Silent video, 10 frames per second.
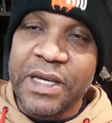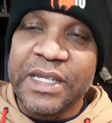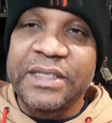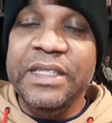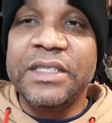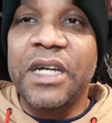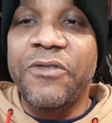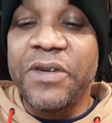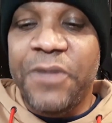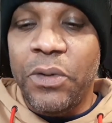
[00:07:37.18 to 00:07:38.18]
See,
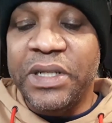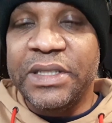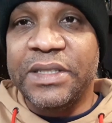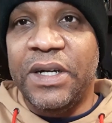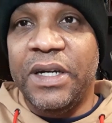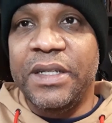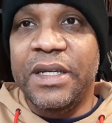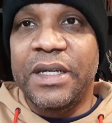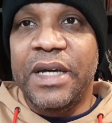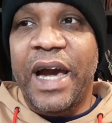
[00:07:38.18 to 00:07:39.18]
Discovery focuses on
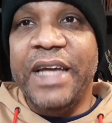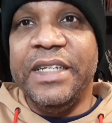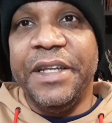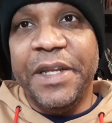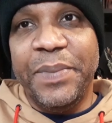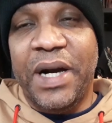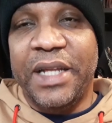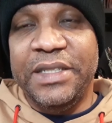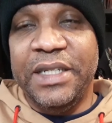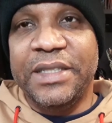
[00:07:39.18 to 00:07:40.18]
identity
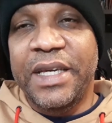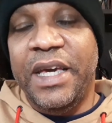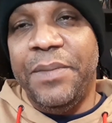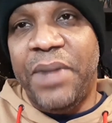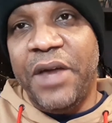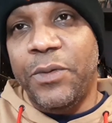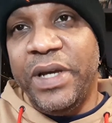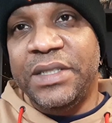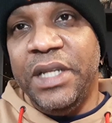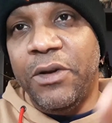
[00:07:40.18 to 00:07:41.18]
politics. And by the way,
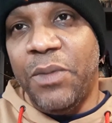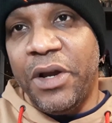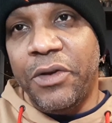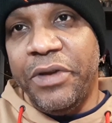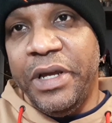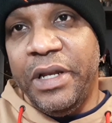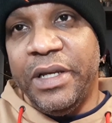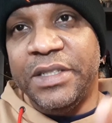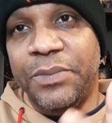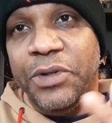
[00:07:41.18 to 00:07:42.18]
Sonequa Martin Green
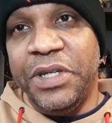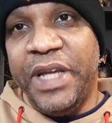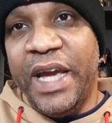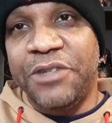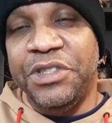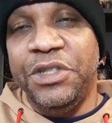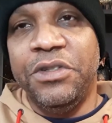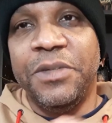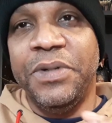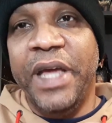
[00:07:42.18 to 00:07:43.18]
is a brilliant actress. You
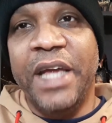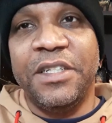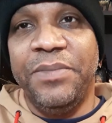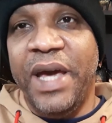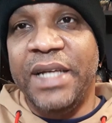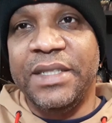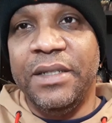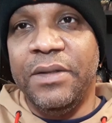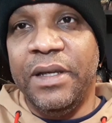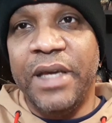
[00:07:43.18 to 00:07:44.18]
could have put Angela
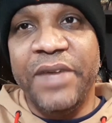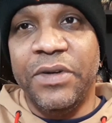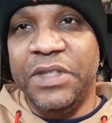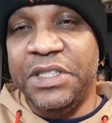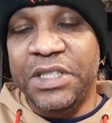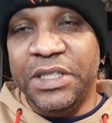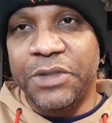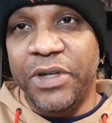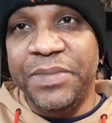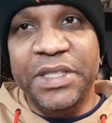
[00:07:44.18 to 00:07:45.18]
Bassett and gave her this shit
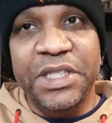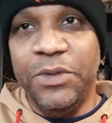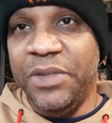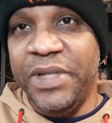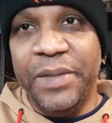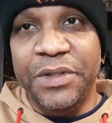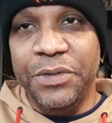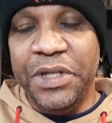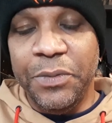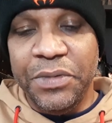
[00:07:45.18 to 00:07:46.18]
script, and she wouldn't have been able to
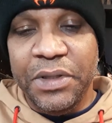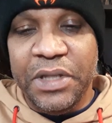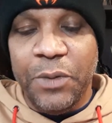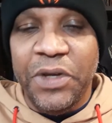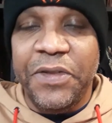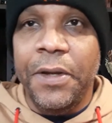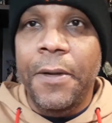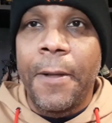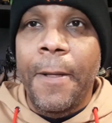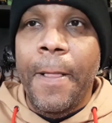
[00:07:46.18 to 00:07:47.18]
do anything with it.
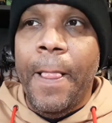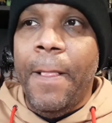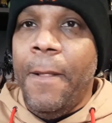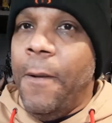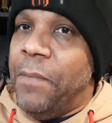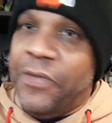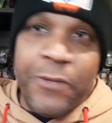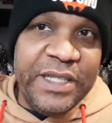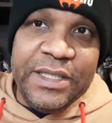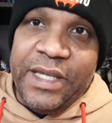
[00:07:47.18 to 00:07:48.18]
But the
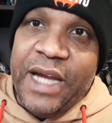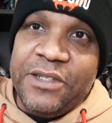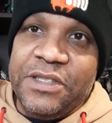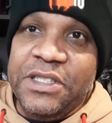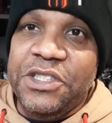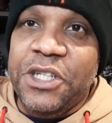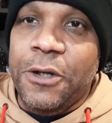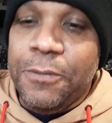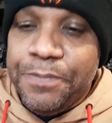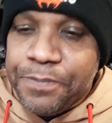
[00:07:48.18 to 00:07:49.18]
rest of the actors in the show,